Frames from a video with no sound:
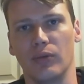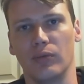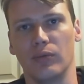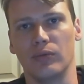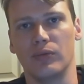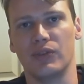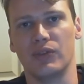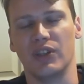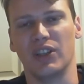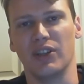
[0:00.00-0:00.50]

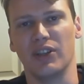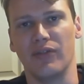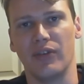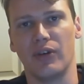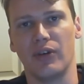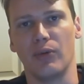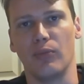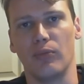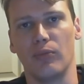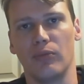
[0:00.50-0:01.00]

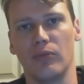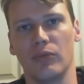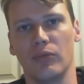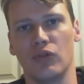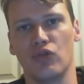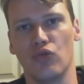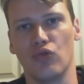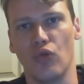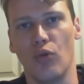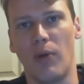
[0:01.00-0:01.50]
significant
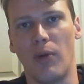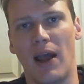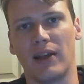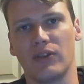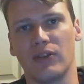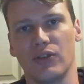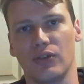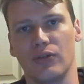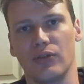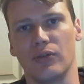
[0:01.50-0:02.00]
drawback
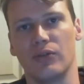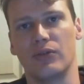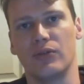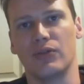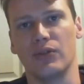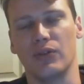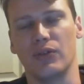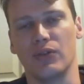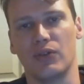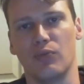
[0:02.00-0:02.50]
to
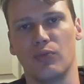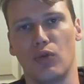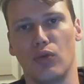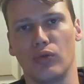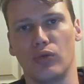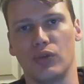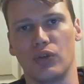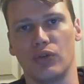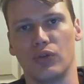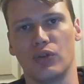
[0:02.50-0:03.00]
the
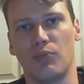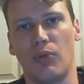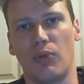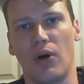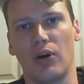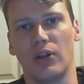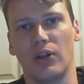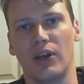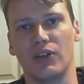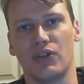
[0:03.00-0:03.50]
small sort of
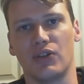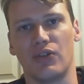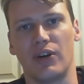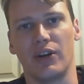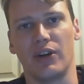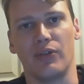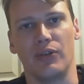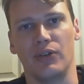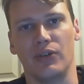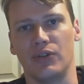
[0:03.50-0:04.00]
Sparklite
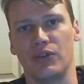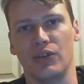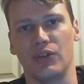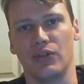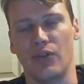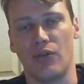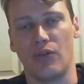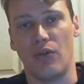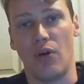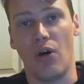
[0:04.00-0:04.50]
striker. It just
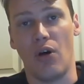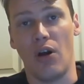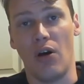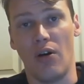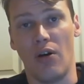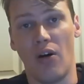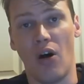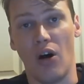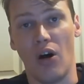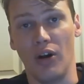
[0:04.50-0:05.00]
doesn't throw
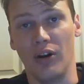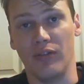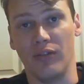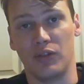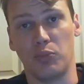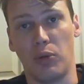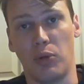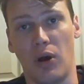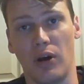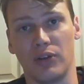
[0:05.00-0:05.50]
hot enough
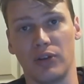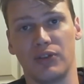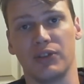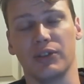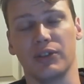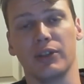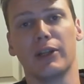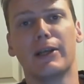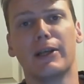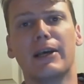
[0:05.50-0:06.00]
sparks
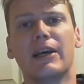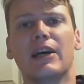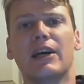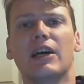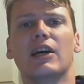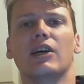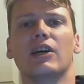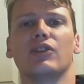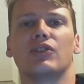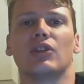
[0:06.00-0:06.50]

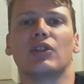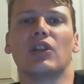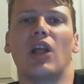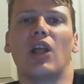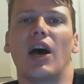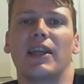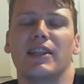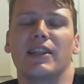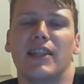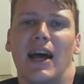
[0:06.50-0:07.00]
to
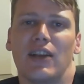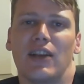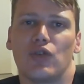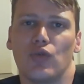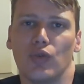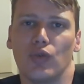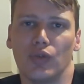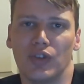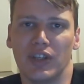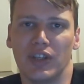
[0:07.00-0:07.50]
light
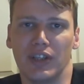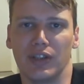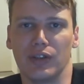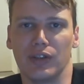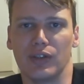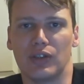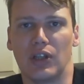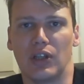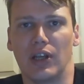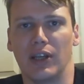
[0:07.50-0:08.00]
natural
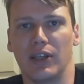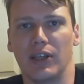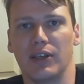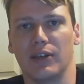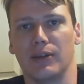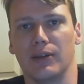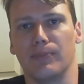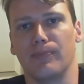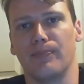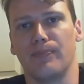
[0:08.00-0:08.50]
tinders like
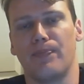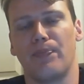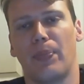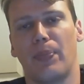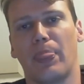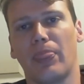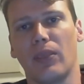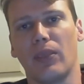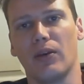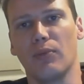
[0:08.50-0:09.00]

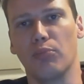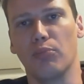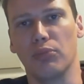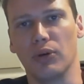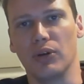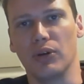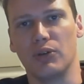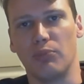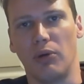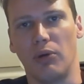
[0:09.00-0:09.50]

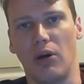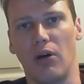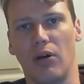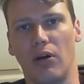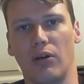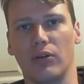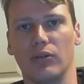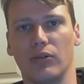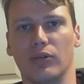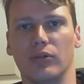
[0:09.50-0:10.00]
birch
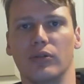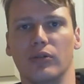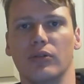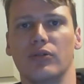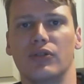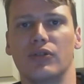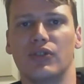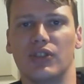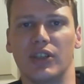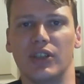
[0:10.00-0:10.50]
bark or
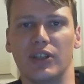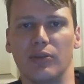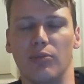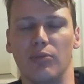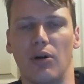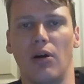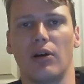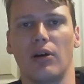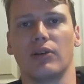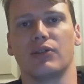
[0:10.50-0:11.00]
cedar
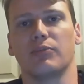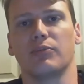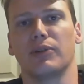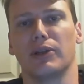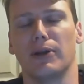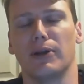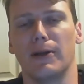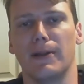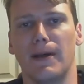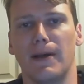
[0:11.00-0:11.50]
bark or something
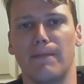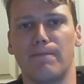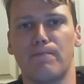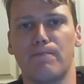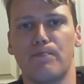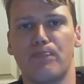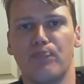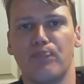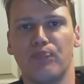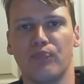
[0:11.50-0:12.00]
like that.
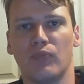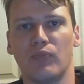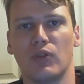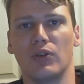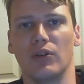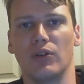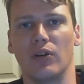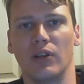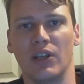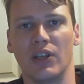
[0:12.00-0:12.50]

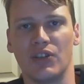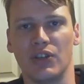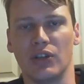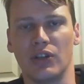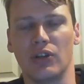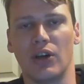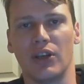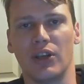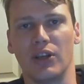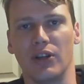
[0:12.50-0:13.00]
You know, unless you're
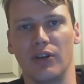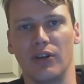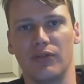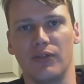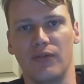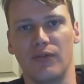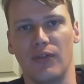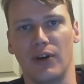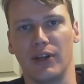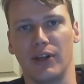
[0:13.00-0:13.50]
lucky enough
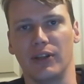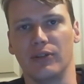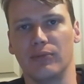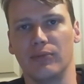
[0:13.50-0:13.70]
to find